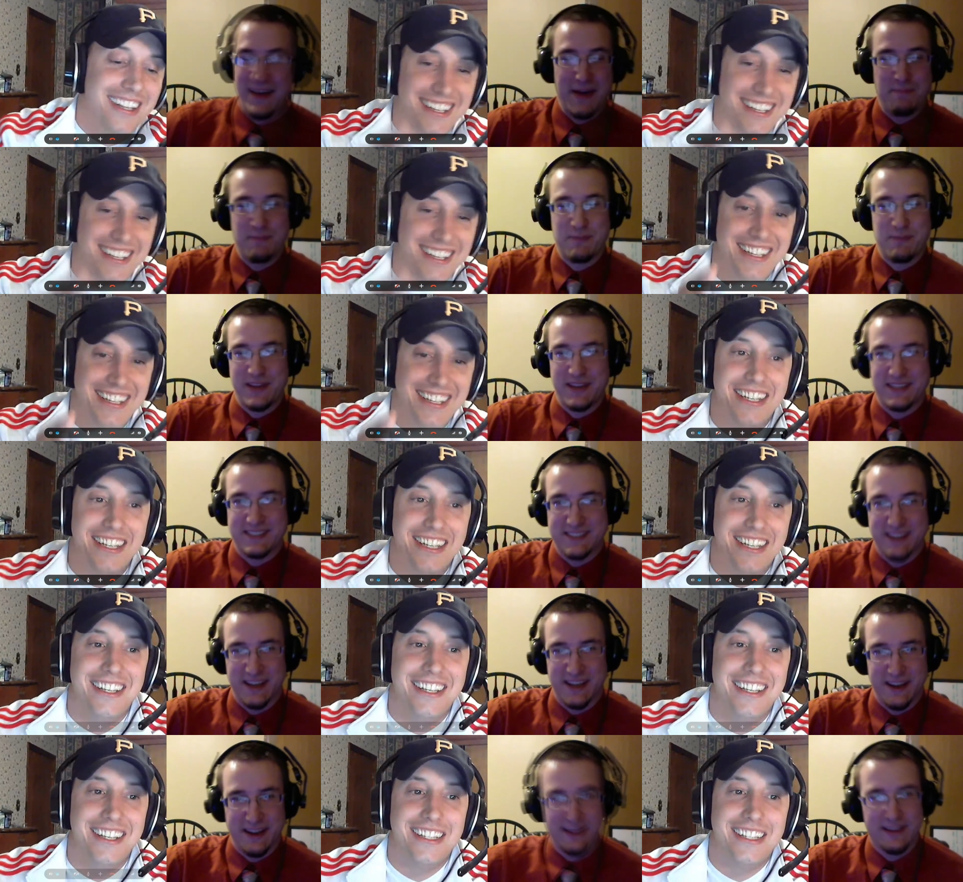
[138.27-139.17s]
Speaker 1: now that
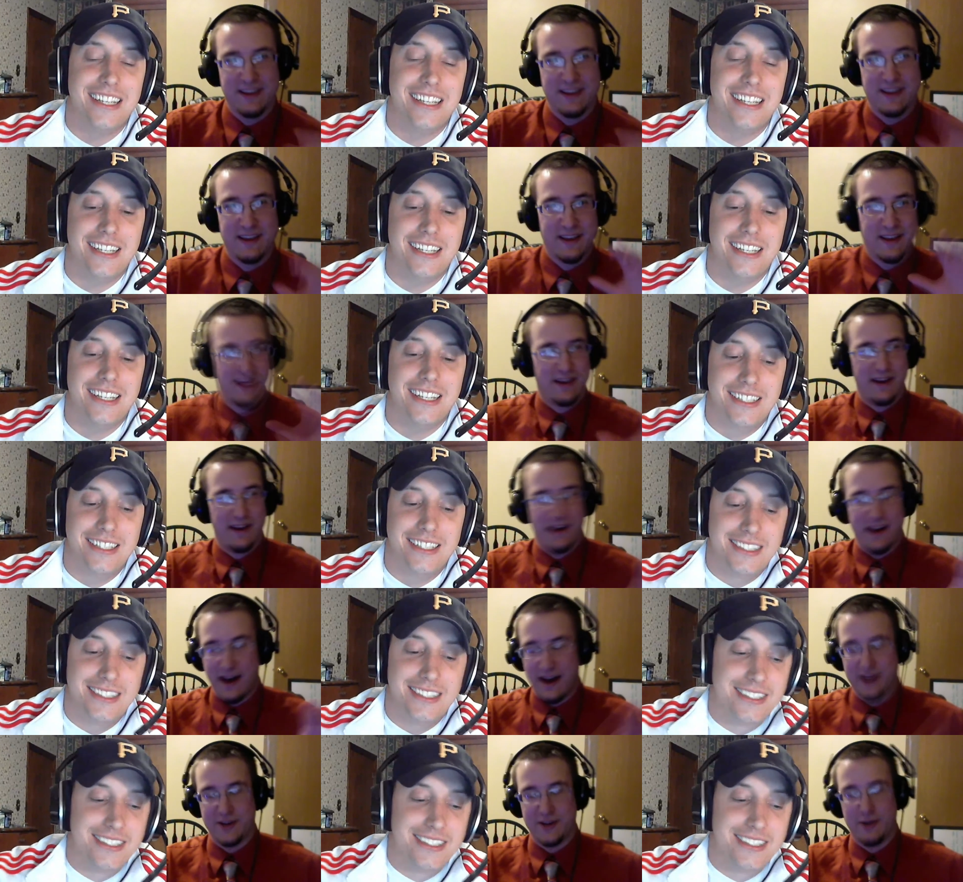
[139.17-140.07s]
being said,
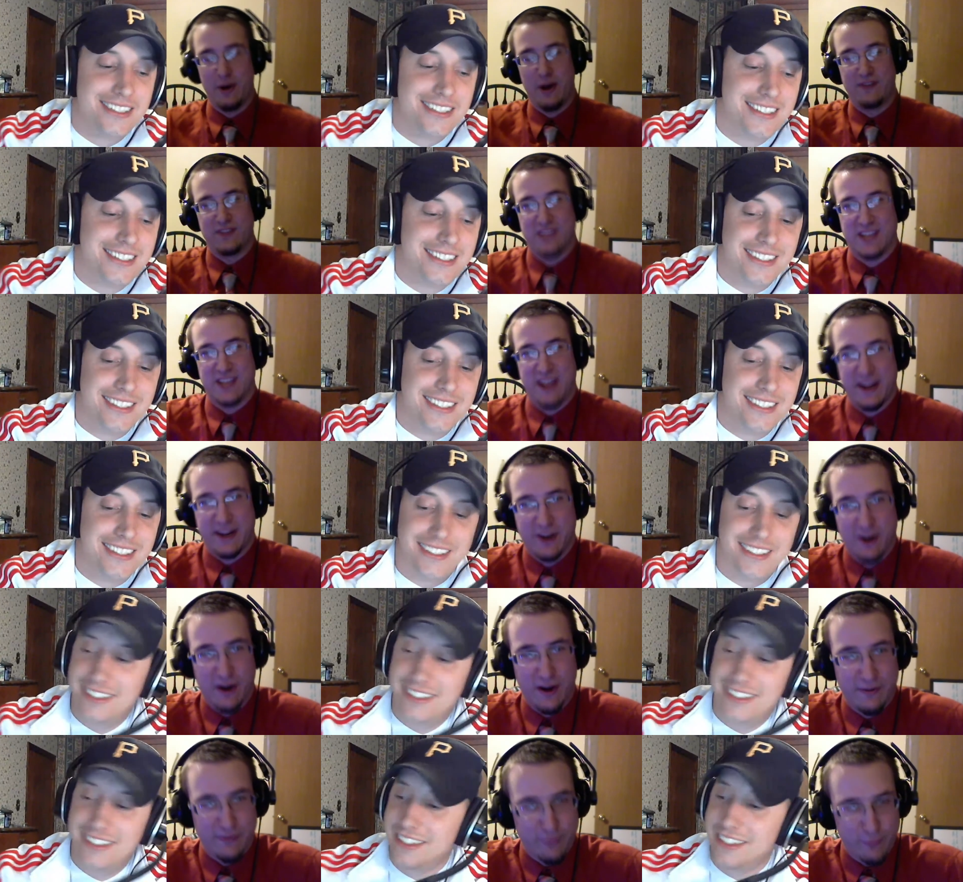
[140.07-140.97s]
I do have to
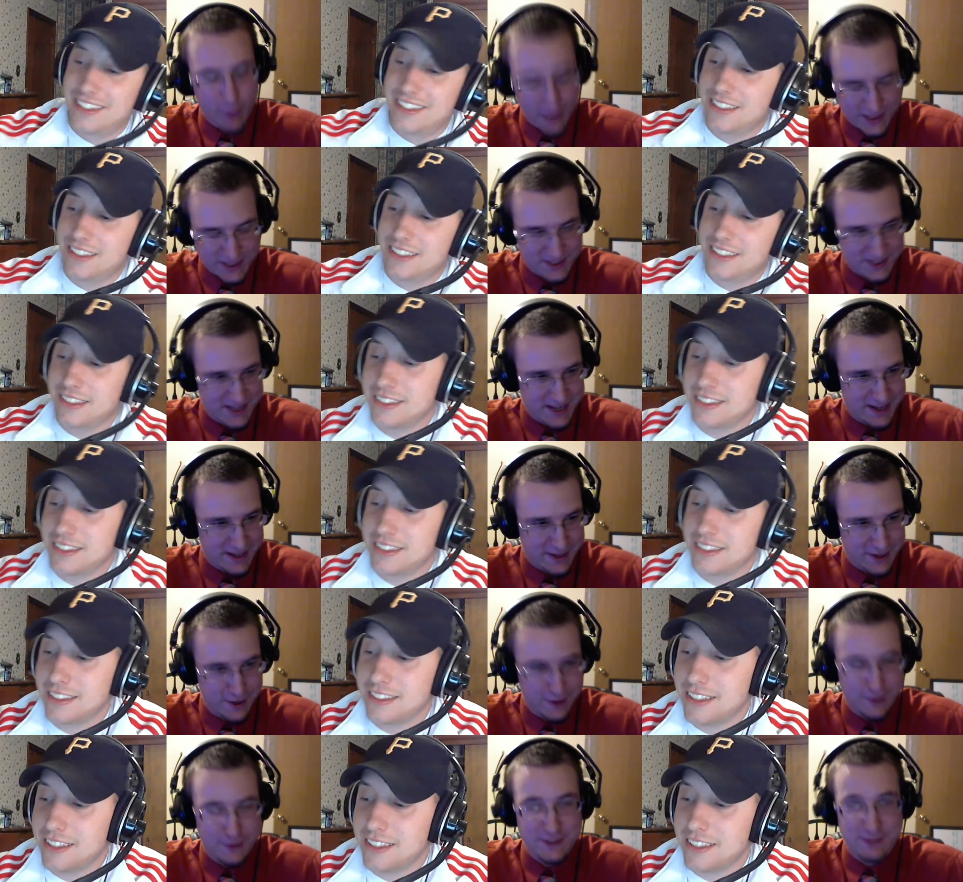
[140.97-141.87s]
take off. Wretched's got
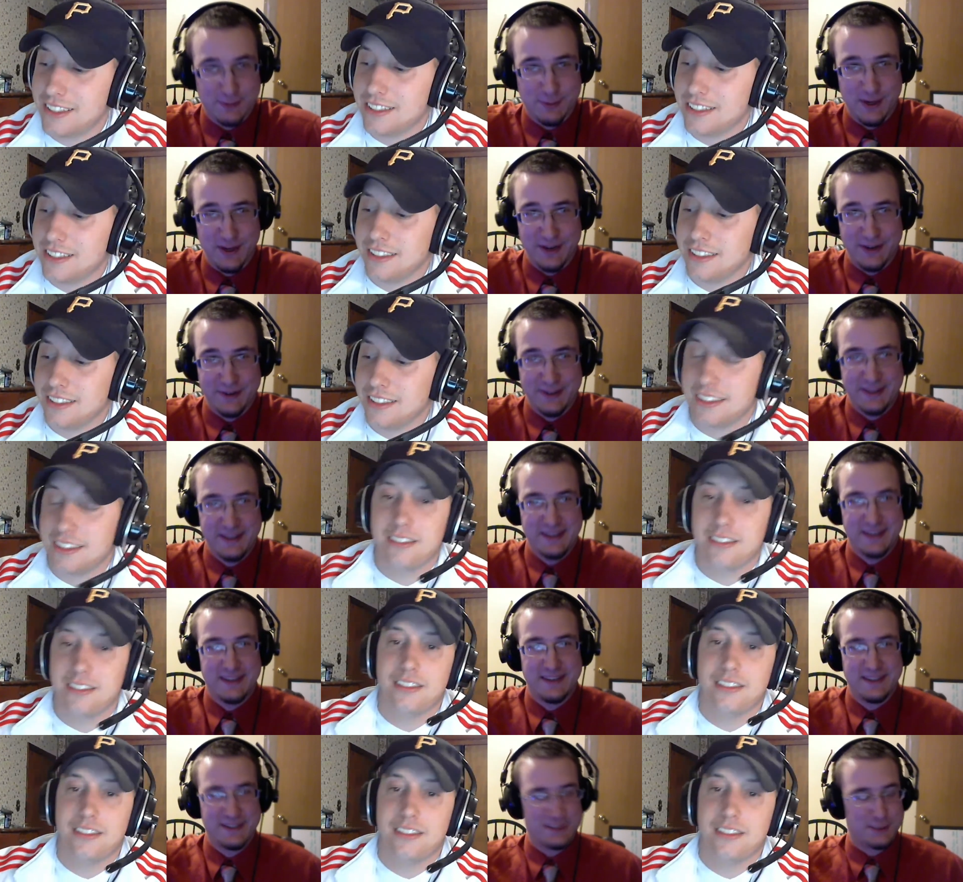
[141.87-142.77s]
to go as
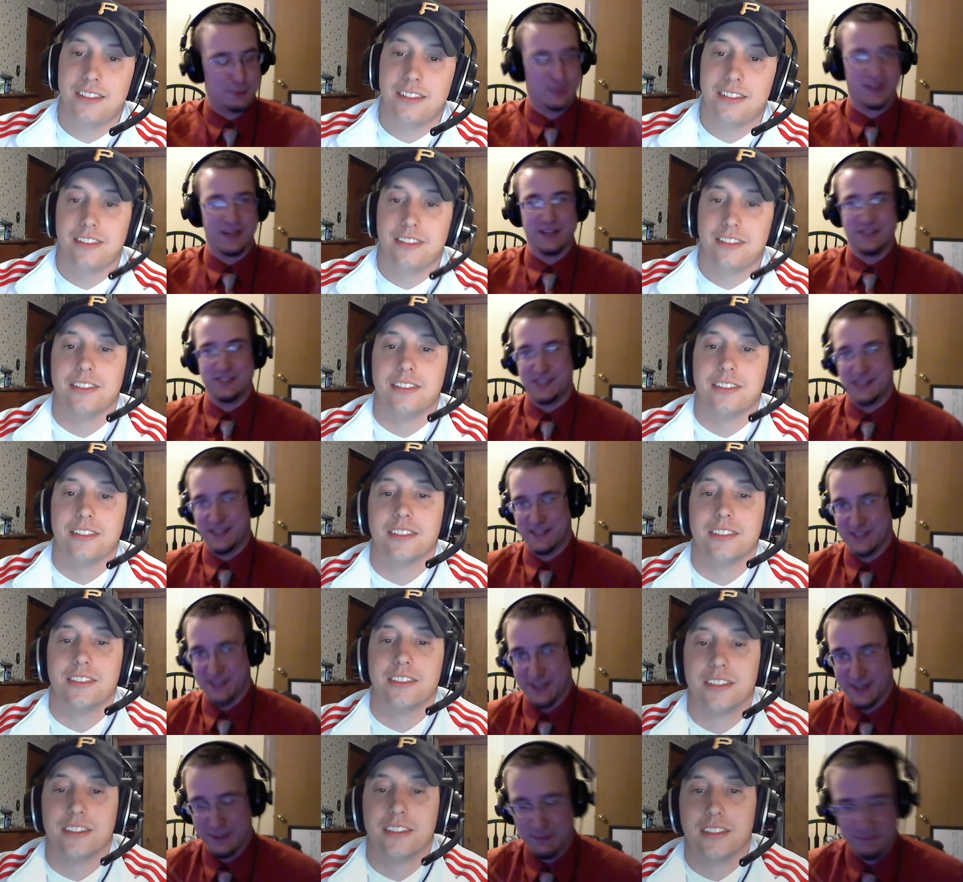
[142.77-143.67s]
well. So we'll catch you
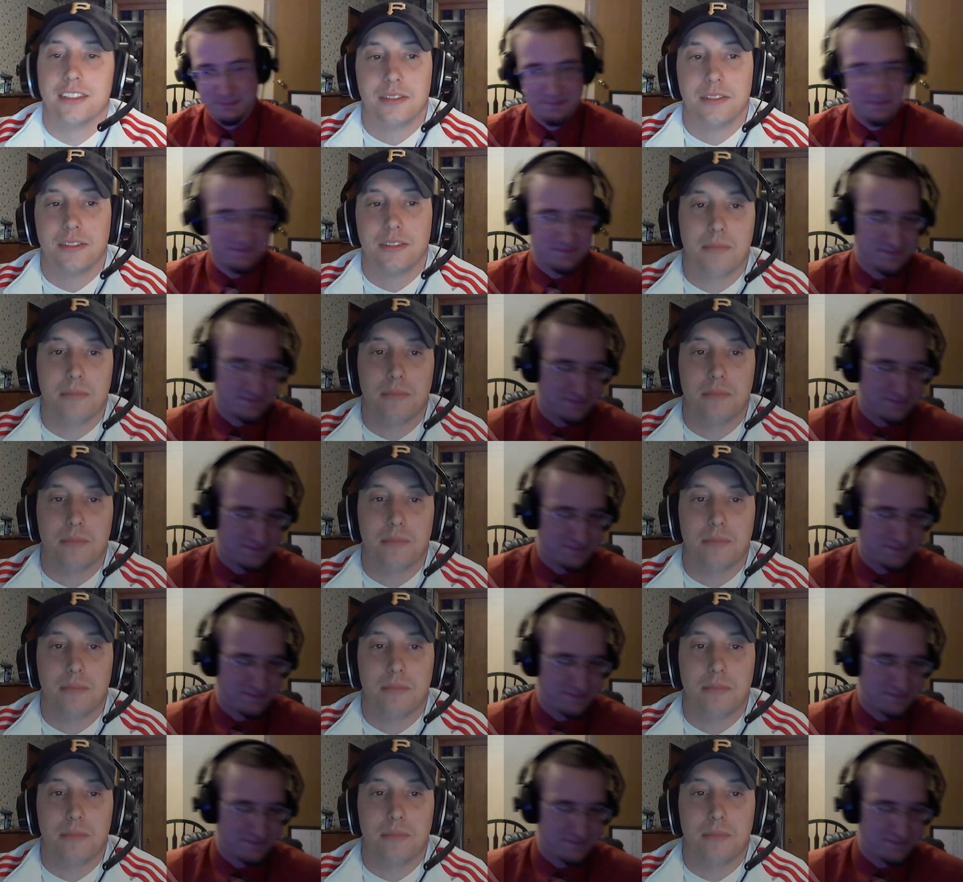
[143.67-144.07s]
guys later.